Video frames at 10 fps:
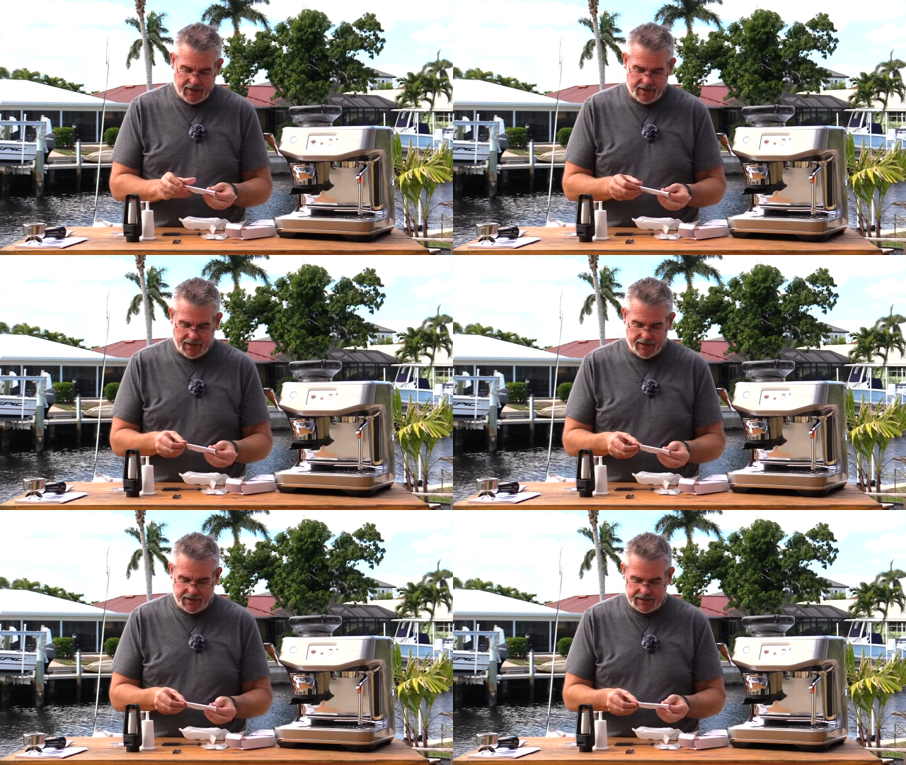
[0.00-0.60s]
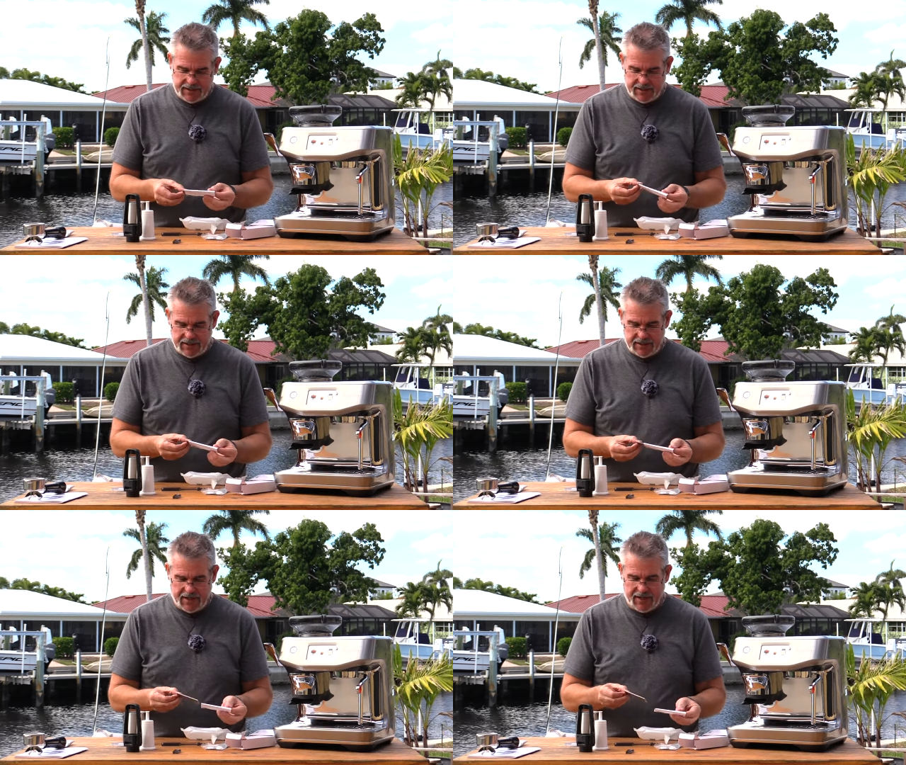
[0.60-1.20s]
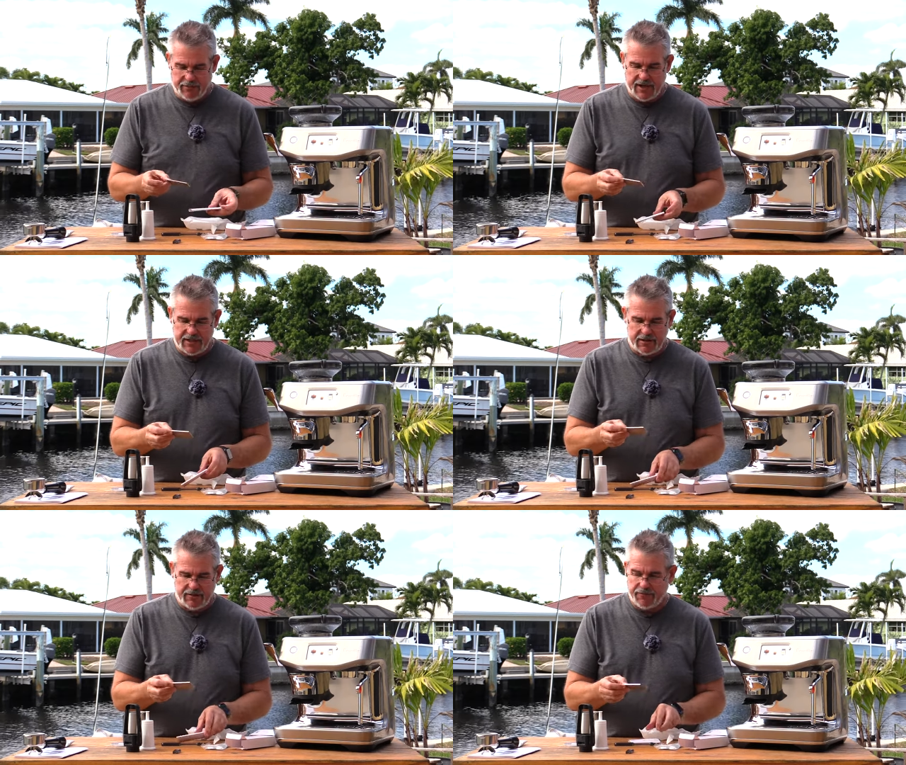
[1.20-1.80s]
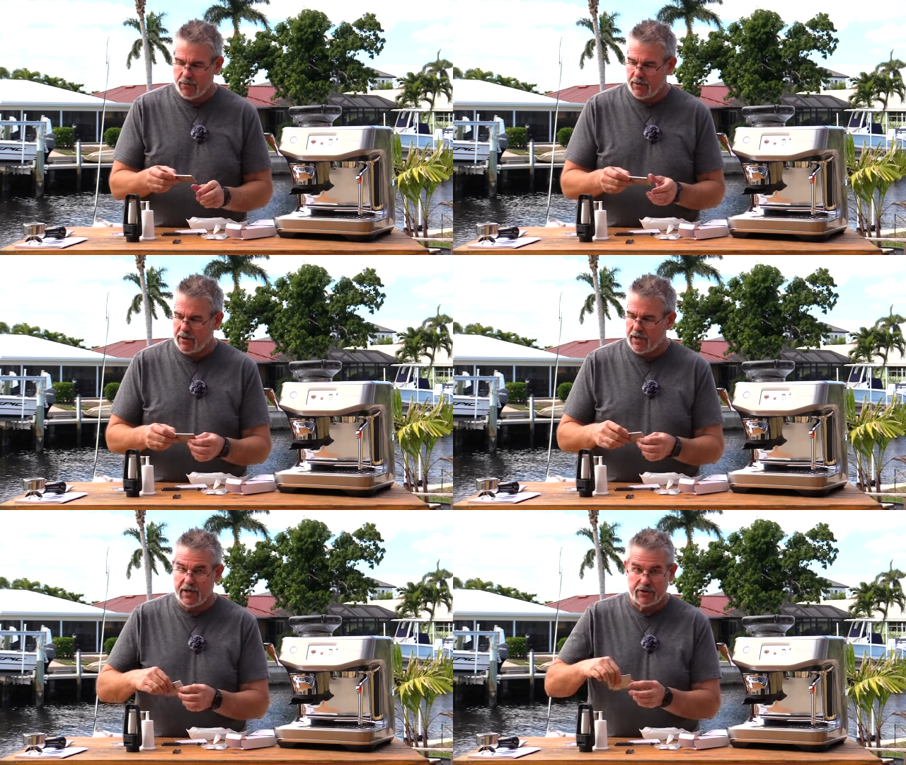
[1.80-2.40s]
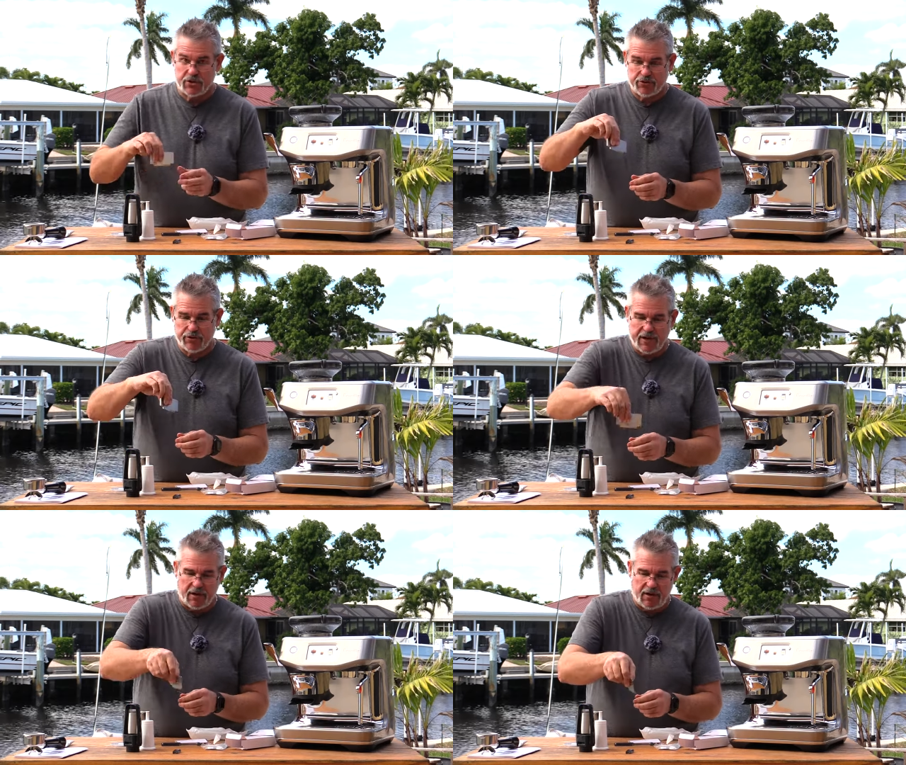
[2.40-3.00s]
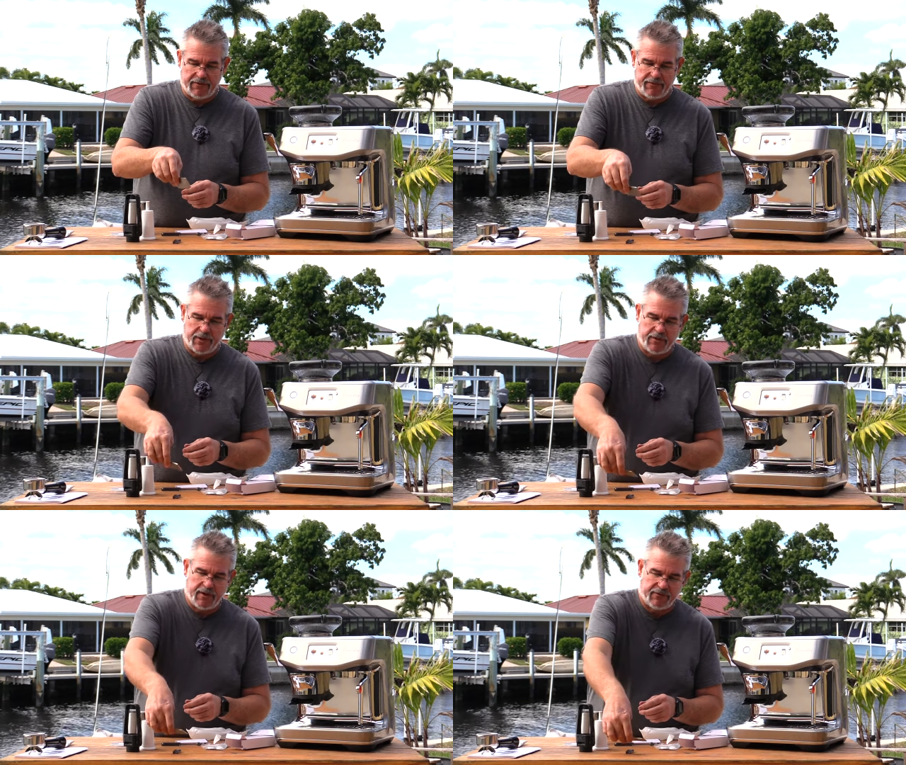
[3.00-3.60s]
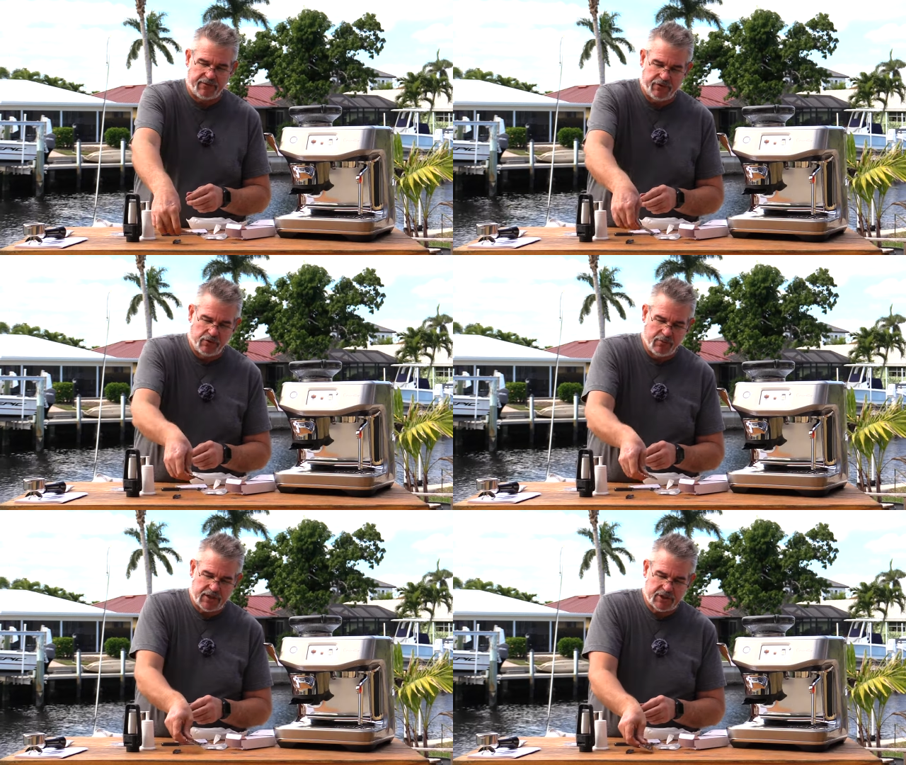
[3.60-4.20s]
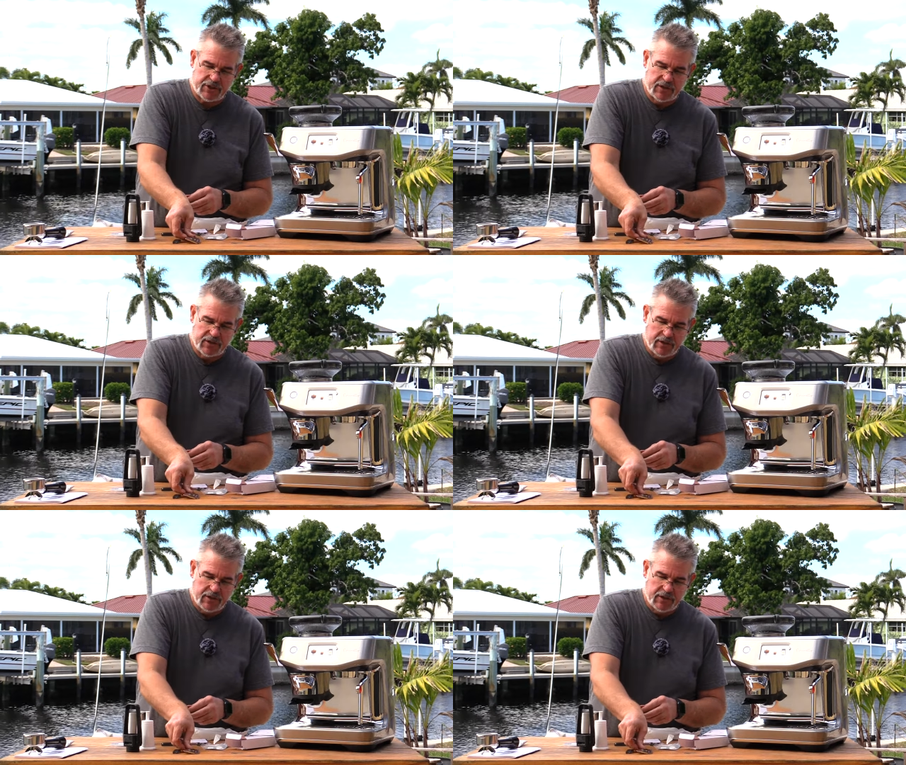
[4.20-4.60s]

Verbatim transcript: Uh, this is a razor for uh, trimming off when you have too much